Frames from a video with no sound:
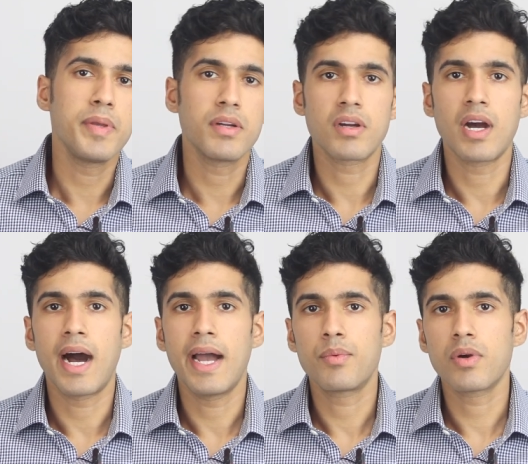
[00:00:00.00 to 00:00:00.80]
be our
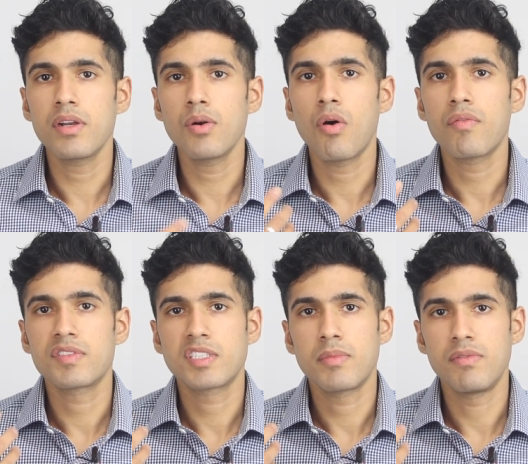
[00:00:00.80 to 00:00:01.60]
guide. We're going to go
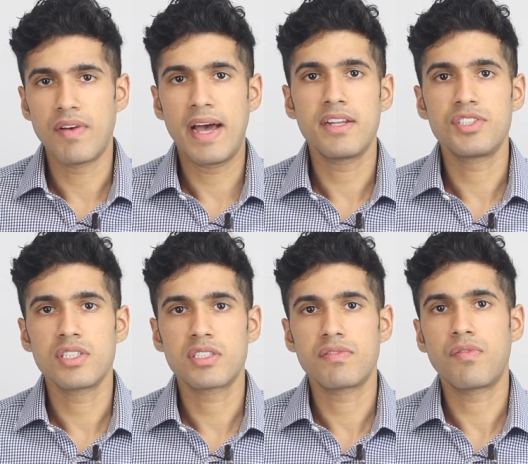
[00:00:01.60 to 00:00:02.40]
over some
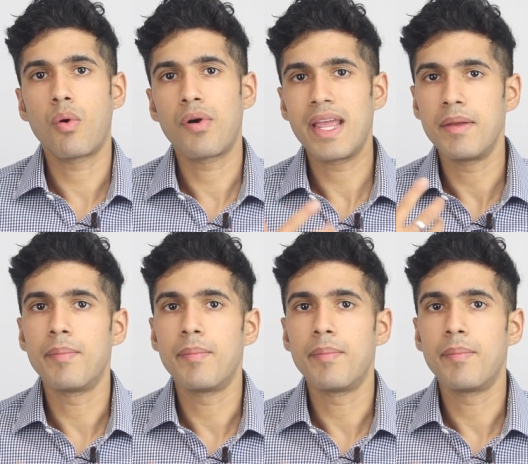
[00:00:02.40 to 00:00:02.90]
advantages for a